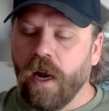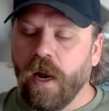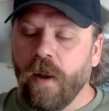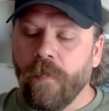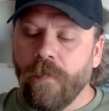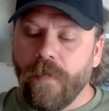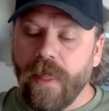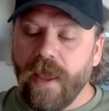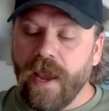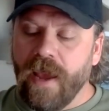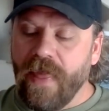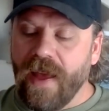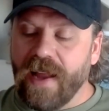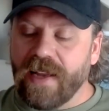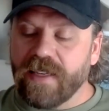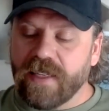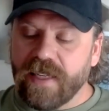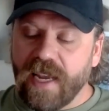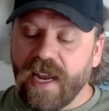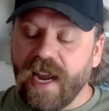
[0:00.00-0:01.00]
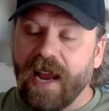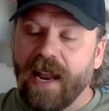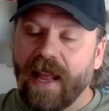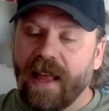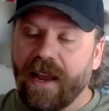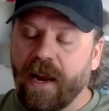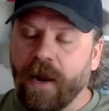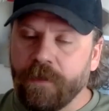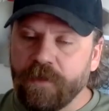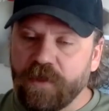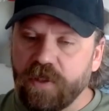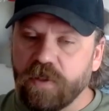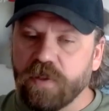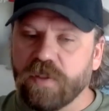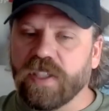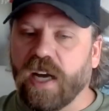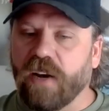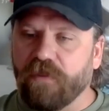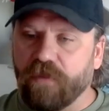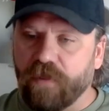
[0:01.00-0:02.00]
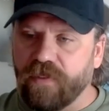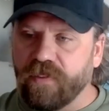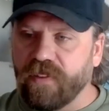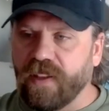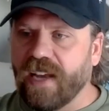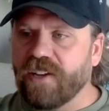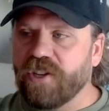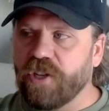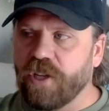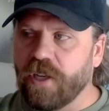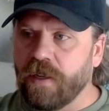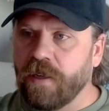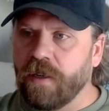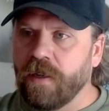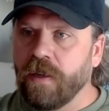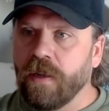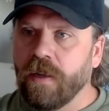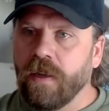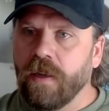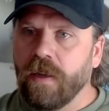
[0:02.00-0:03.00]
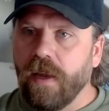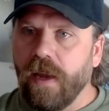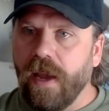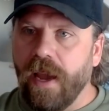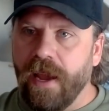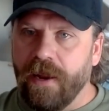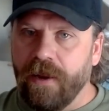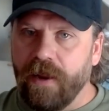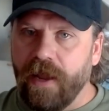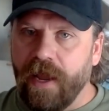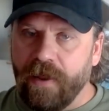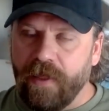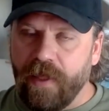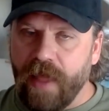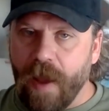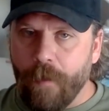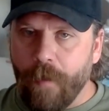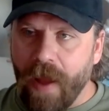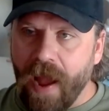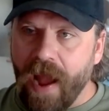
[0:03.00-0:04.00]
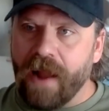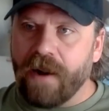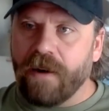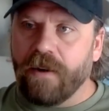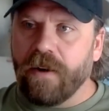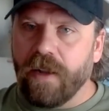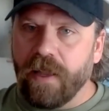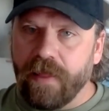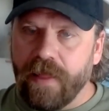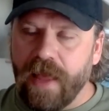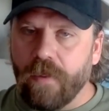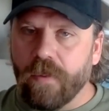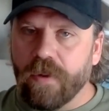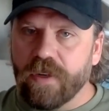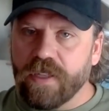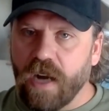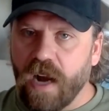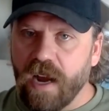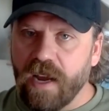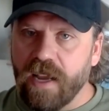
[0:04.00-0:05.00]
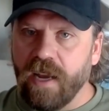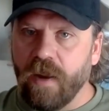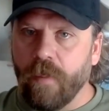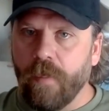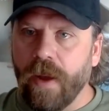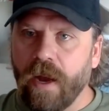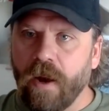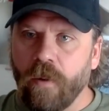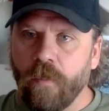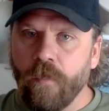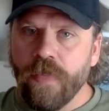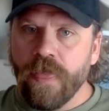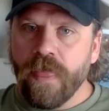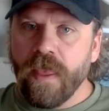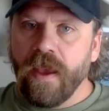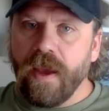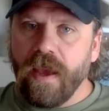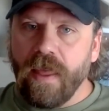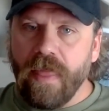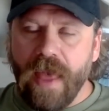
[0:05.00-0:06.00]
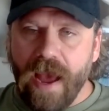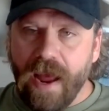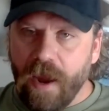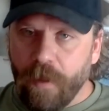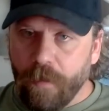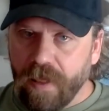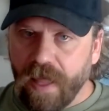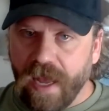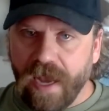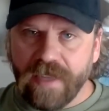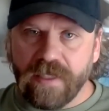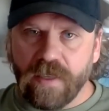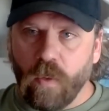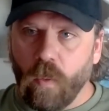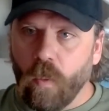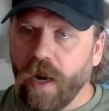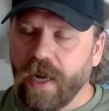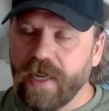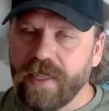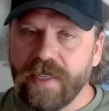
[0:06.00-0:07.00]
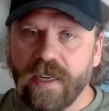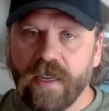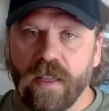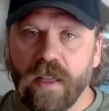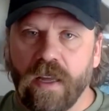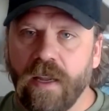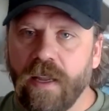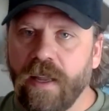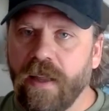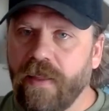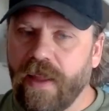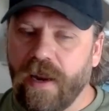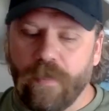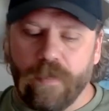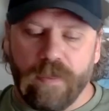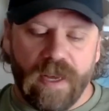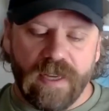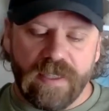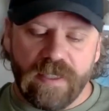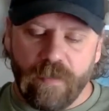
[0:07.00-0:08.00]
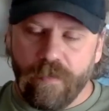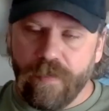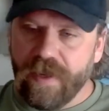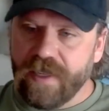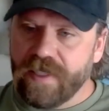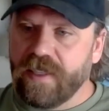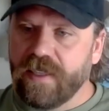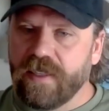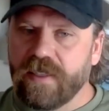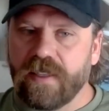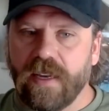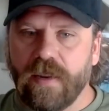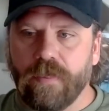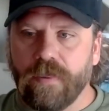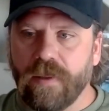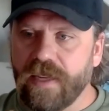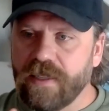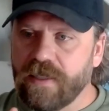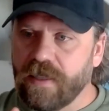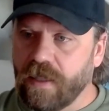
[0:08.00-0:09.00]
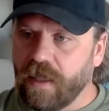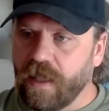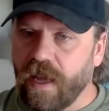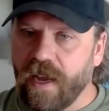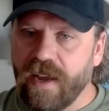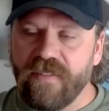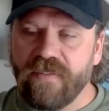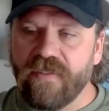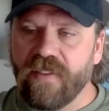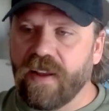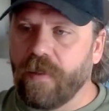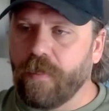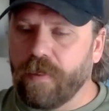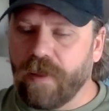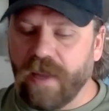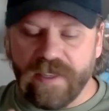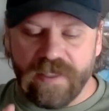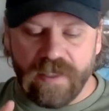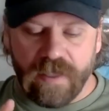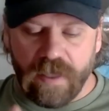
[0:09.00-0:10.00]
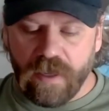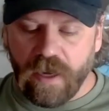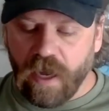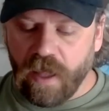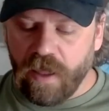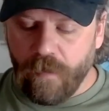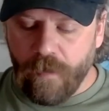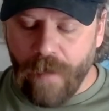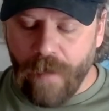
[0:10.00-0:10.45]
And that's kind of comes through self-reflection and that patterning that we're talking about. And that applies in whitetail hunting, that applies in business, that applies in life, that applies on